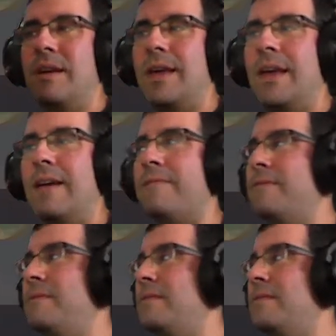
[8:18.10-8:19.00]
have
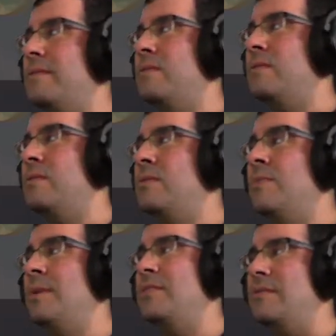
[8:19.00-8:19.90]
two
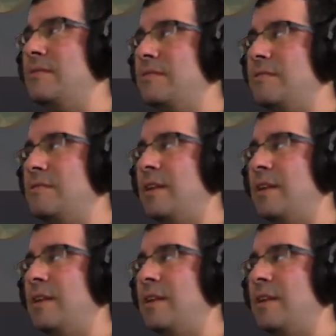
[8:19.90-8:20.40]
missions.